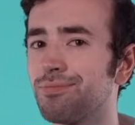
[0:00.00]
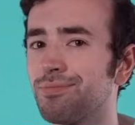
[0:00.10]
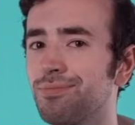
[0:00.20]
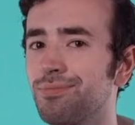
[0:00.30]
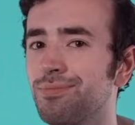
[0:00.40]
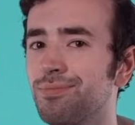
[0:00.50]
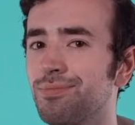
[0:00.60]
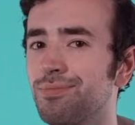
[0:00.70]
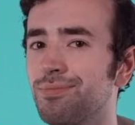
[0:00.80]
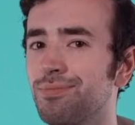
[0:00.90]

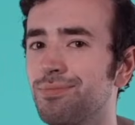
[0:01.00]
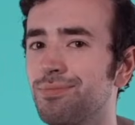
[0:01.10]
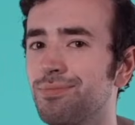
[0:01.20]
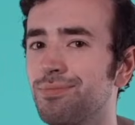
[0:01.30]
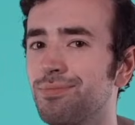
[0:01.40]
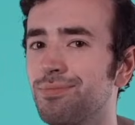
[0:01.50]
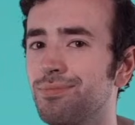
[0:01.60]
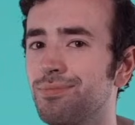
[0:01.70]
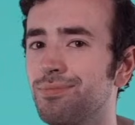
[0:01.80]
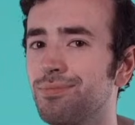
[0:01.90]

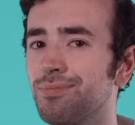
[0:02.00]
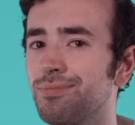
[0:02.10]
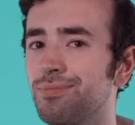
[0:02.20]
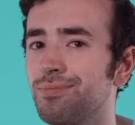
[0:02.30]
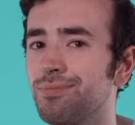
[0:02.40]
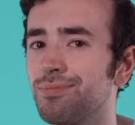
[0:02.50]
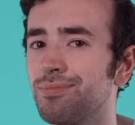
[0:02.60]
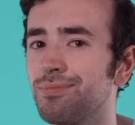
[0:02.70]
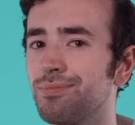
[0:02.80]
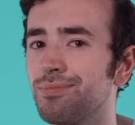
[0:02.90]

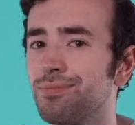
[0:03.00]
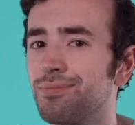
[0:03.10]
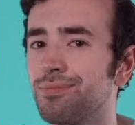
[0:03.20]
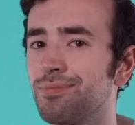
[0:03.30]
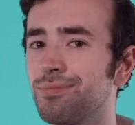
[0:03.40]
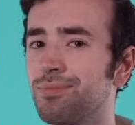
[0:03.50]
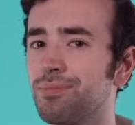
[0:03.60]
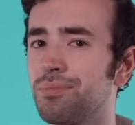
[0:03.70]
[no speech]